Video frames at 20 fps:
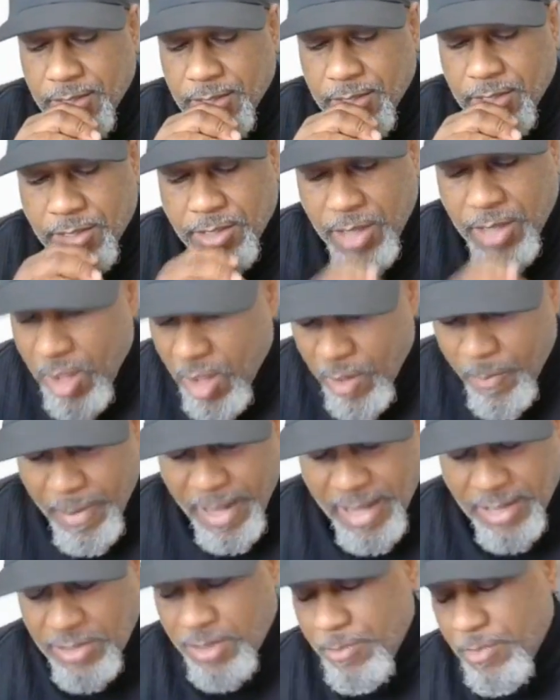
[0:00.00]
to talk
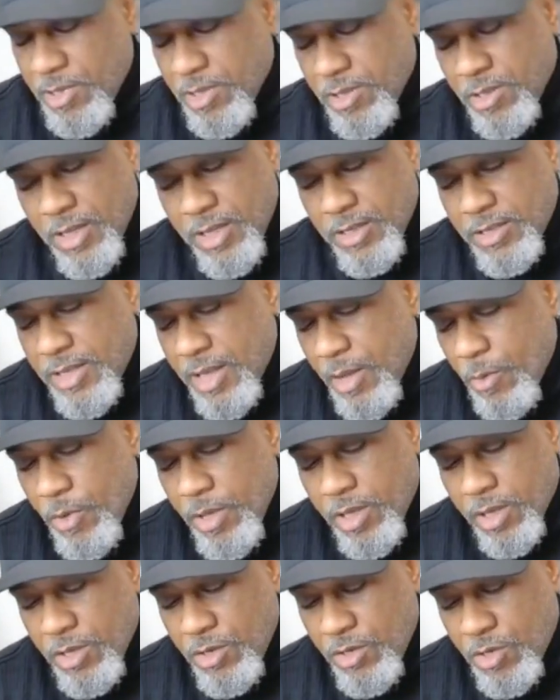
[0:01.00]
about some of the things that we
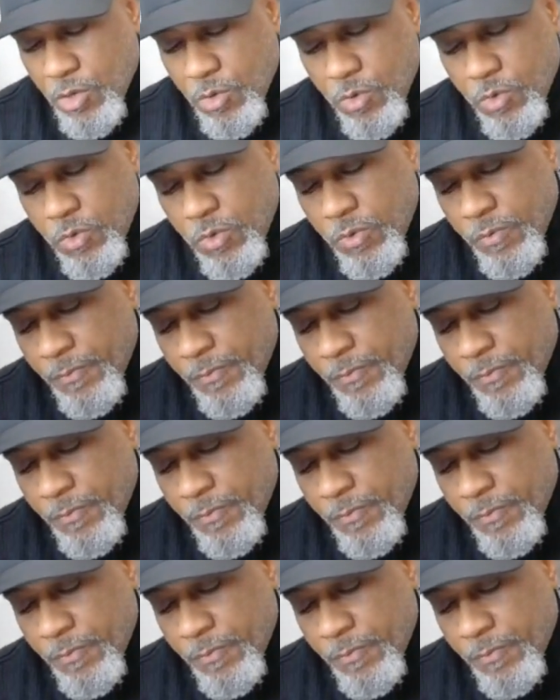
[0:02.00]
can do.